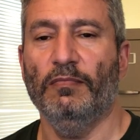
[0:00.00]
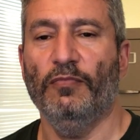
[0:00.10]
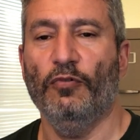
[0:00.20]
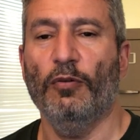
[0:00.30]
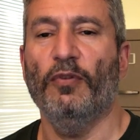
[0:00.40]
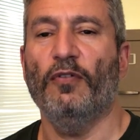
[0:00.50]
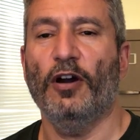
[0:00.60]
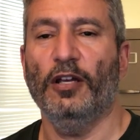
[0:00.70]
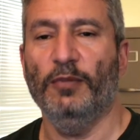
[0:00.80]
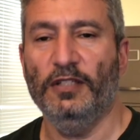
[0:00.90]
form of
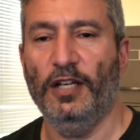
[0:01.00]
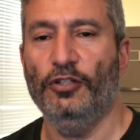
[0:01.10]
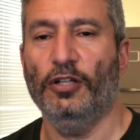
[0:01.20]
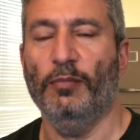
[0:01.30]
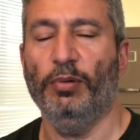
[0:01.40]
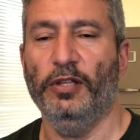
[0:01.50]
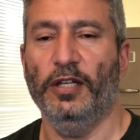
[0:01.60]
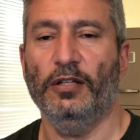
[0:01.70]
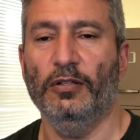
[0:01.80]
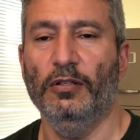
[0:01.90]
argumentation and
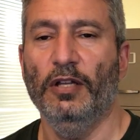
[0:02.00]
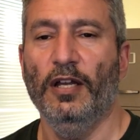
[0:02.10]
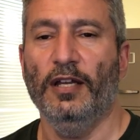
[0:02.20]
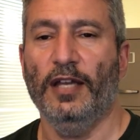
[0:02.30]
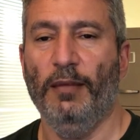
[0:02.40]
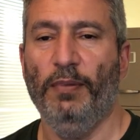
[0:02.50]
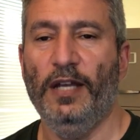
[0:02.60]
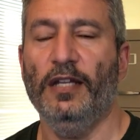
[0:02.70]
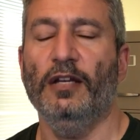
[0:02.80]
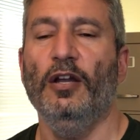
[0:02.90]
political
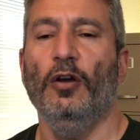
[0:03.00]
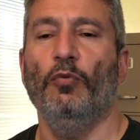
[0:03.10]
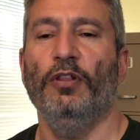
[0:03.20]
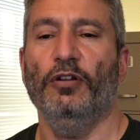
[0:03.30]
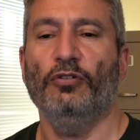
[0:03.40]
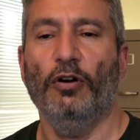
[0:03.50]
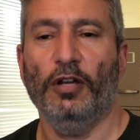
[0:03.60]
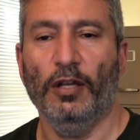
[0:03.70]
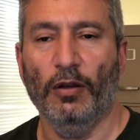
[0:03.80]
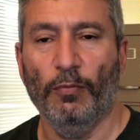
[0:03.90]
campaigning, where they're
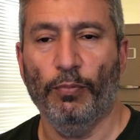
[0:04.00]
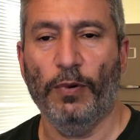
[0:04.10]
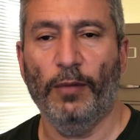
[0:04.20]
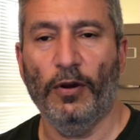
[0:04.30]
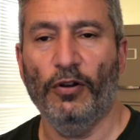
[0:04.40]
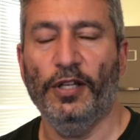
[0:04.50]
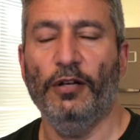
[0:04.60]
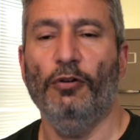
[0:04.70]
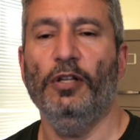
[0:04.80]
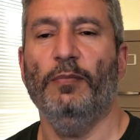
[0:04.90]
talking primarily
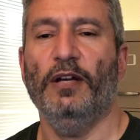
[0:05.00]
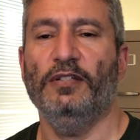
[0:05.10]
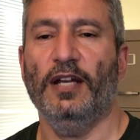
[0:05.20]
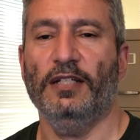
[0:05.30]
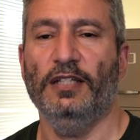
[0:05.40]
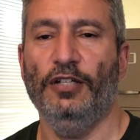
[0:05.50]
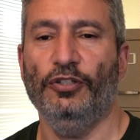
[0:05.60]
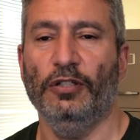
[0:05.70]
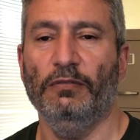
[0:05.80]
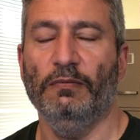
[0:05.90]
and only about
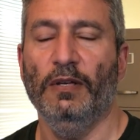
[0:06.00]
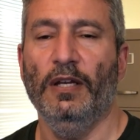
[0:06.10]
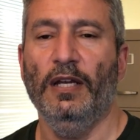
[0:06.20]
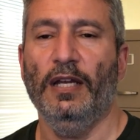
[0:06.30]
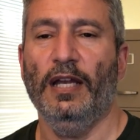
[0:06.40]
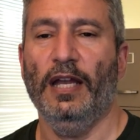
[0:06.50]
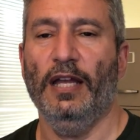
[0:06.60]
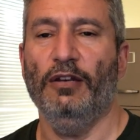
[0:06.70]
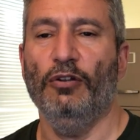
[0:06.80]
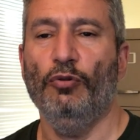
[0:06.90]
taxation
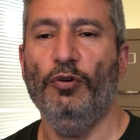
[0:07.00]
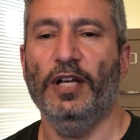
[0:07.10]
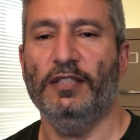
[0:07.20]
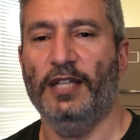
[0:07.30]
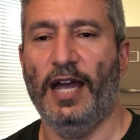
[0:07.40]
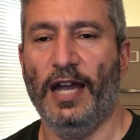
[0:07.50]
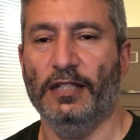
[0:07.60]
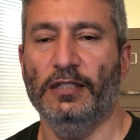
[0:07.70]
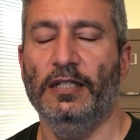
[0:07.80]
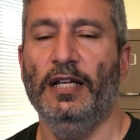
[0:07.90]
and who gets
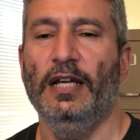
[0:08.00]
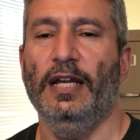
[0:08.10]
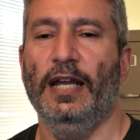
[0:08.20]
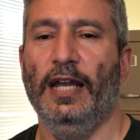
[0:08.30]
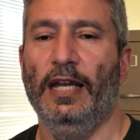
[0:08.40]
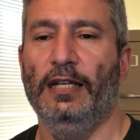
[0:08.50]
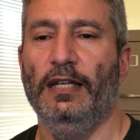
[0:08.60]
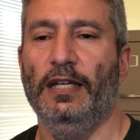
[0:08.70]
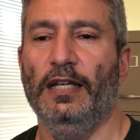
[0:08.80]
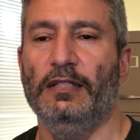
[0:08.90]
taxed,
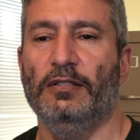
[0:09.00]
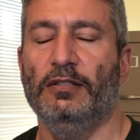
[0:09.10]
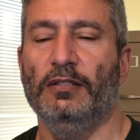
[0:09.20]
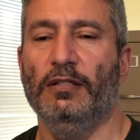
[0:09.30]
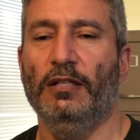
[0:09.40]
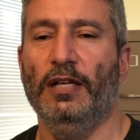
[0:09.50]
and it's